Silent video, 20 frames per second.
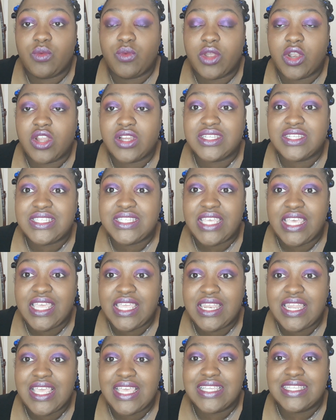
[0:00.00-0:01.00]
When our
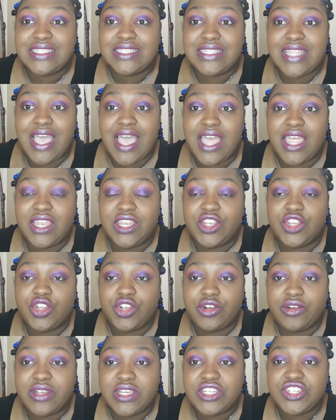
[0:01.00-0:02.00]
skin is not
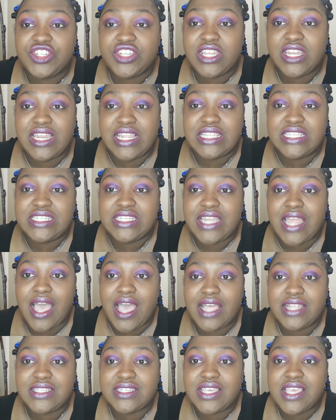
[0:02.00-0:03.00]
nourished and it's
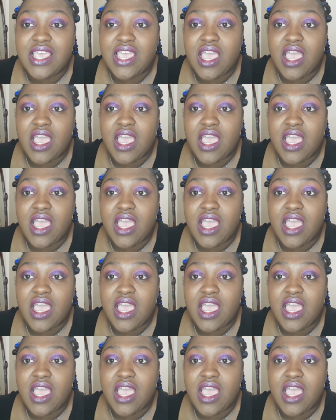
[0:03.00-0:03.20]
not